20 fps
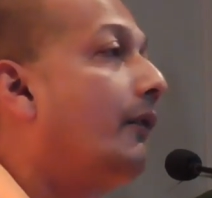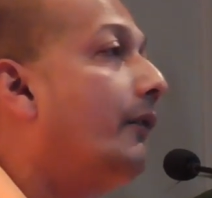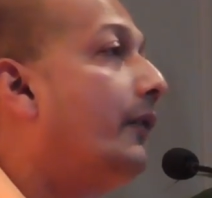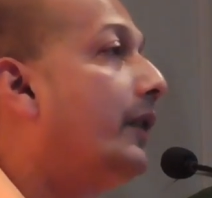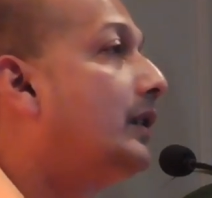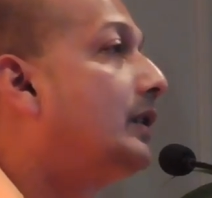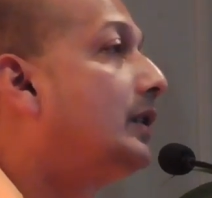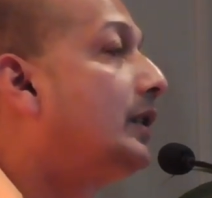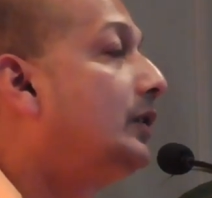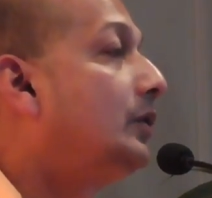
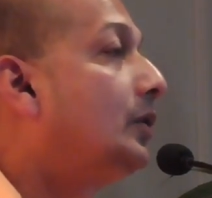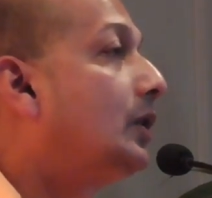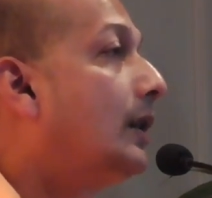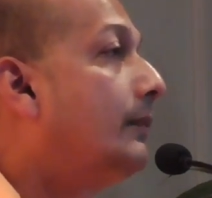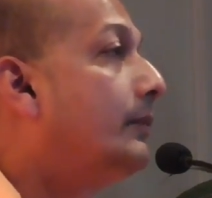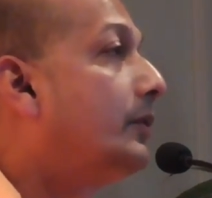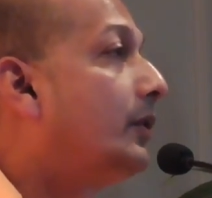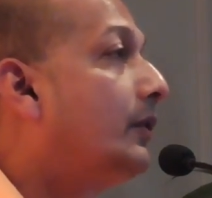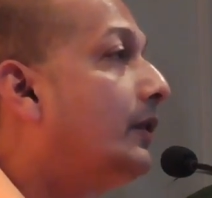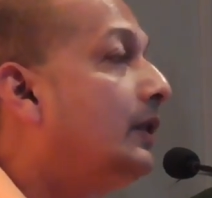Whether you
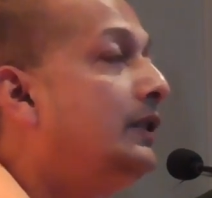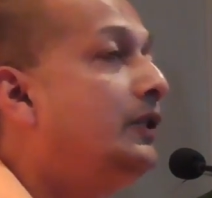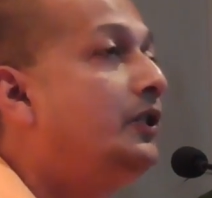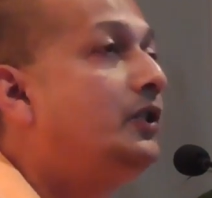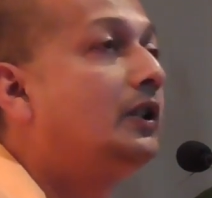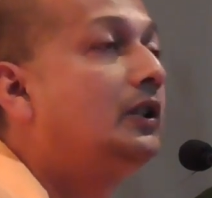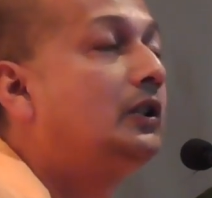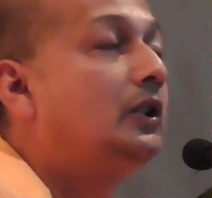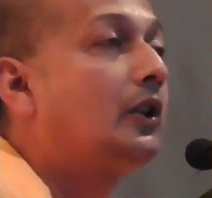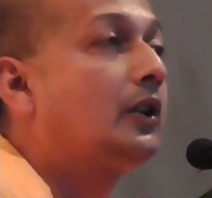come to
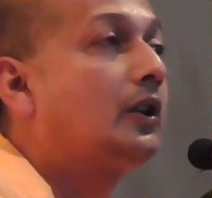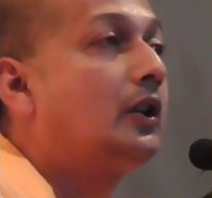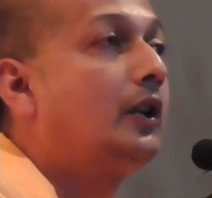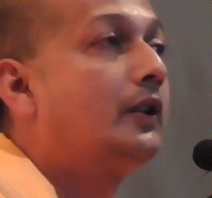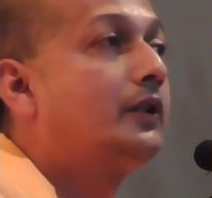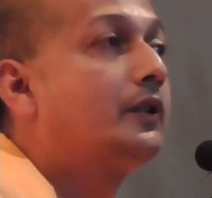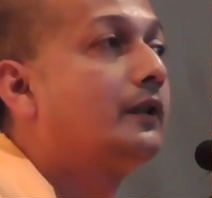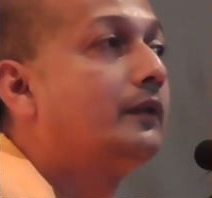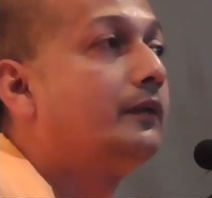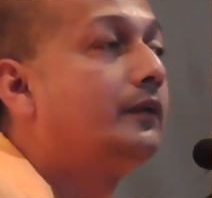religion or
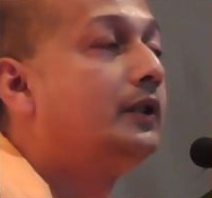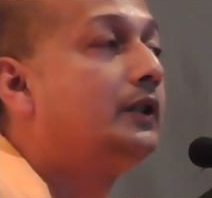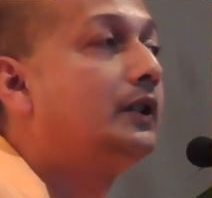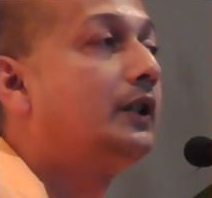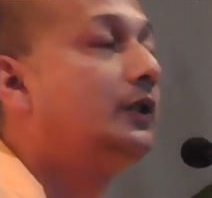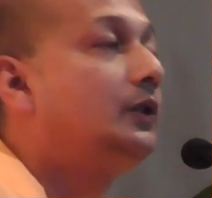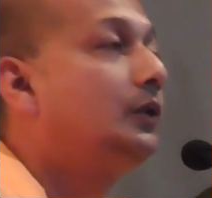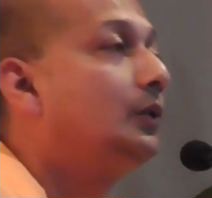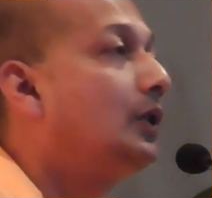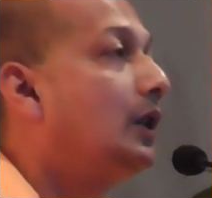not,
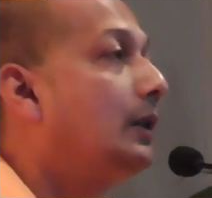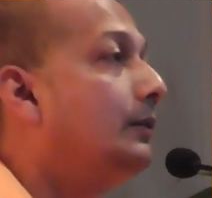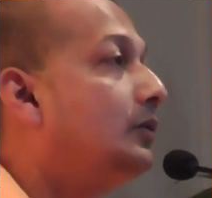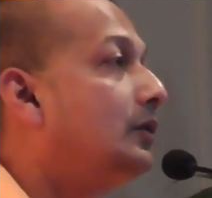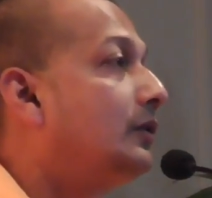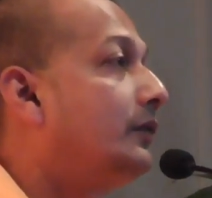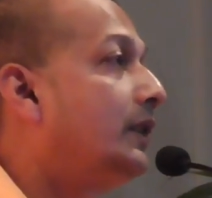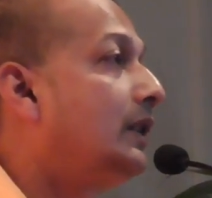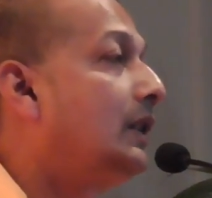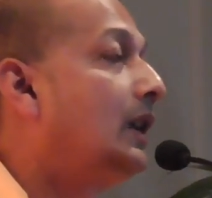whether you come
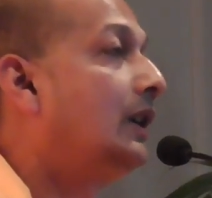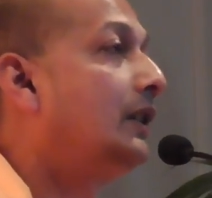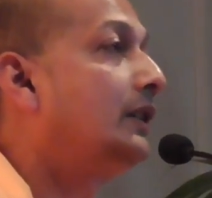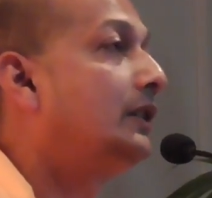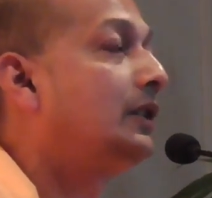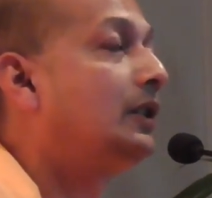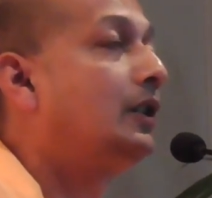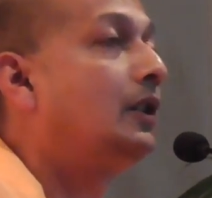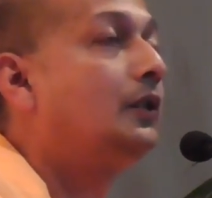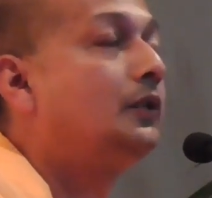to
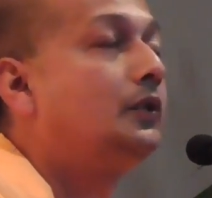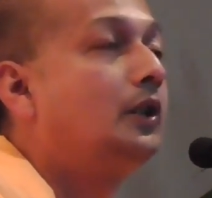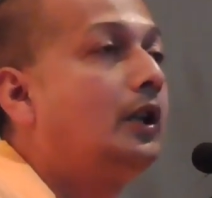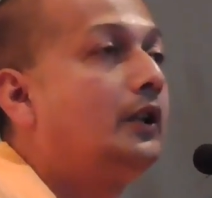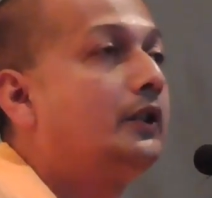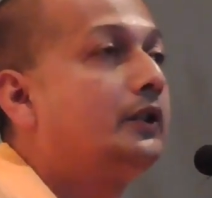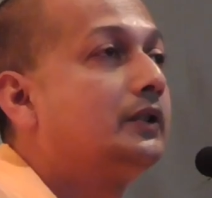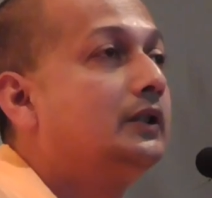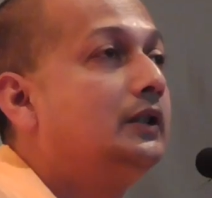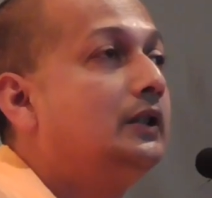Vedanta or
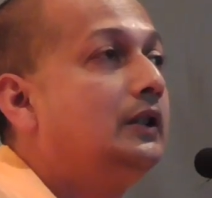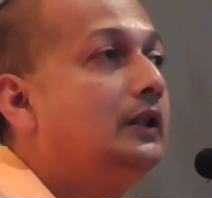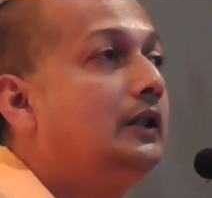not,